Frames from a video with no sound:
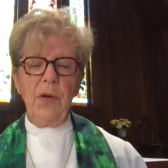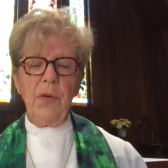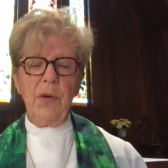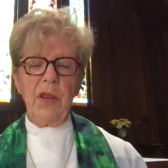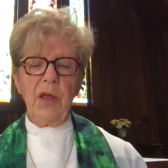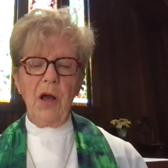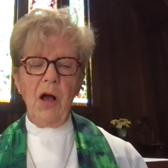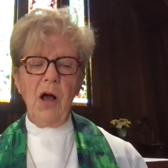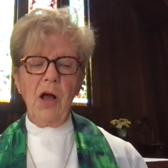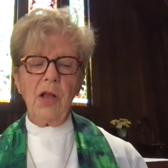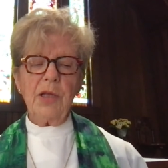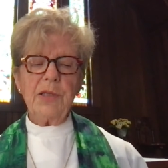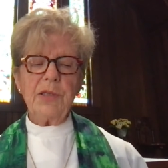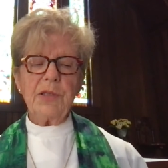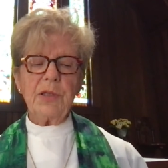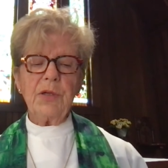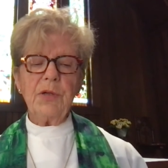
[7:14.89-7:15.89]
with all
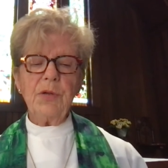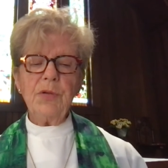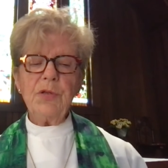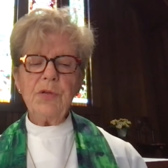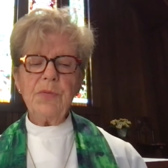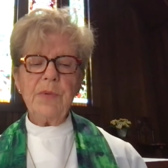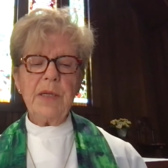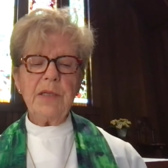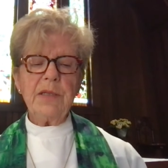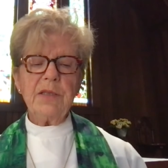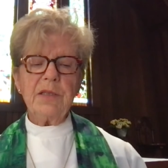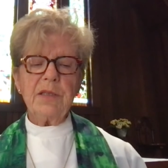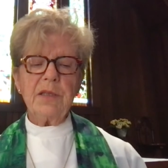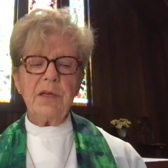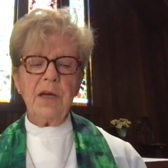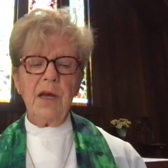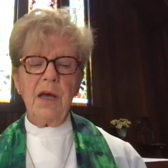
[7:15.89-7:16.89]
its accoutrements